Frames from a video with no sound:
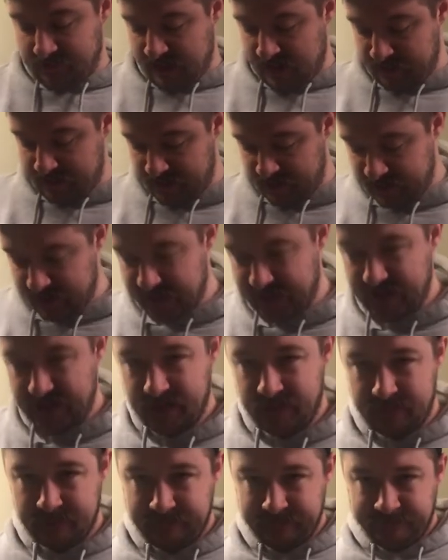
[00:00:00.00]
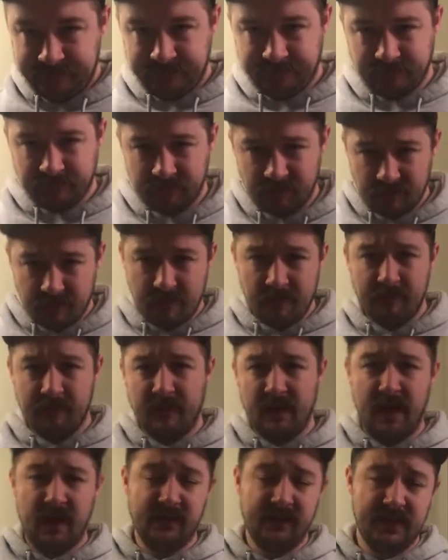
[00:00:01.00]
tastes like maybe a
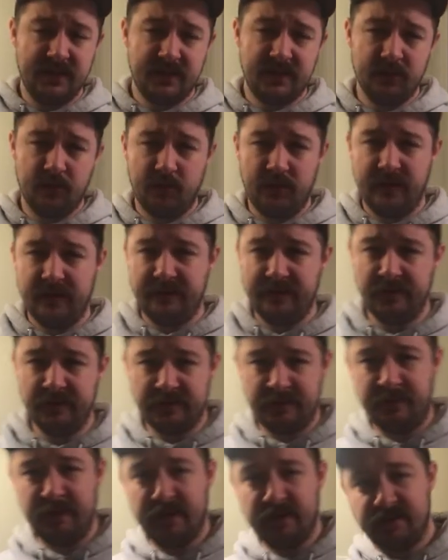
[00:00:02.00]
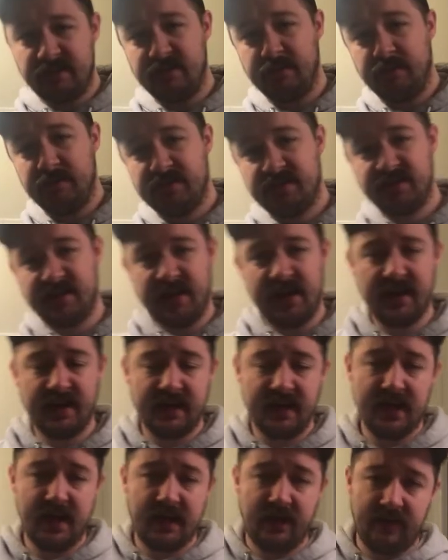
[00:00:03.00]
lesser one of those
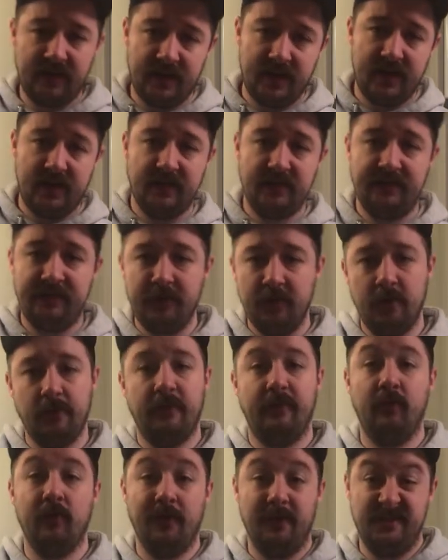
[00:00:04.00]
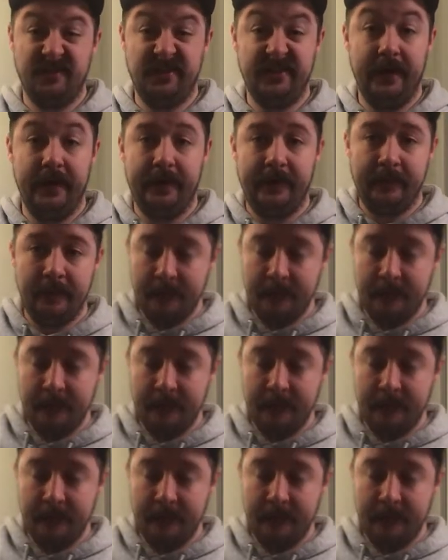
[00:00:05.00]
beers that was taken out of the fooder